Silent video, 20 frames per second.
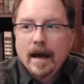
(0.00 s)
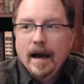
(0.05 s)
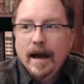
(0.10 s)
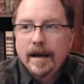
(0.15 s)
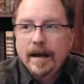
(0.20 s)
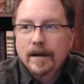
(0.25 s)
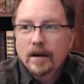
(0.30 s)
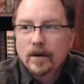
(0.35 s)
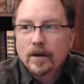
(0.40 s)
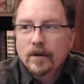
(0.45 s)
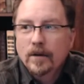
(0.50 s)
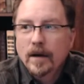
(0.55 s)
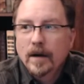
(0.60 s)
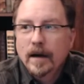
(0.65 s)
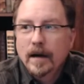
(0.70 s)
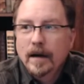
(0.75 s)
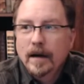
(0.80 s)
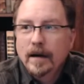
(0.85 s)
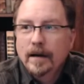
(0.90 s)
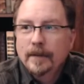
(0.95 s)
I know
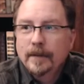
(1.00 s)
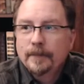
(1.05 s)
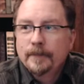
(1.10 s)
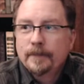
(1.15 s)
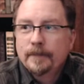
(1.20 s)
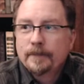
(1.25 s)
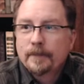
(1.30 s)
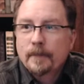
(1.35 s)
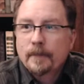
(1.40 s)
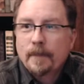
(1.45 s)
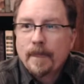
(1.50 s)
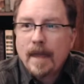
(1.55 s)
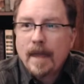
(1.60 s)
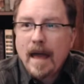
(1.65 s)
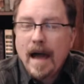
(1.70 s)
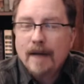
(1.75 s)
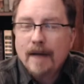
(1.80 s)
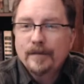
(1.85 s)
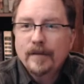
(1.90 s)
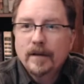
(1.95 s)
um,
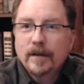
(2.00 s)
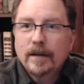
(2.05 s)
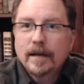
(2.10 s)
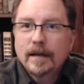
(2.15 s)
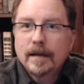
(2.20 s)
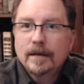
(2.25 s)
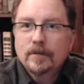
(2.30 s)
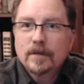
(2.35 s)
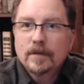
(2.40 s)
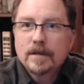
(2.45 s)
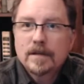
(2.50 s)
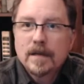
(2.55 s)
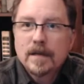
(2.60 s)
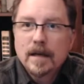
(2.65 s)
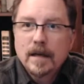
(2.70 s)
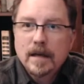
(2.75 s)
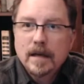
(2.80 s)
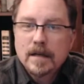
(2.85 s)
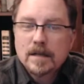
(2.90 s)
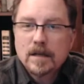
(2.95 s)
I felt like he was
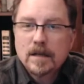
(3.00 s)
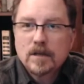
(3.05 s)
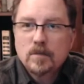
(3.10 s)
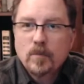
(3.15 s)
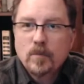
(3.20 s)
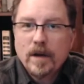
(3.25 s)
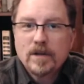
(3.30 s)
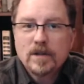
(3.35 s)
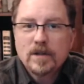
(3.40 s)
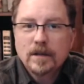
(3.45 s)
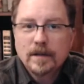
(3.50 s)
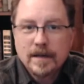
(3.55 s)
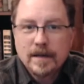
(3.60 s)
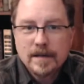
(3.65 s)
his expression,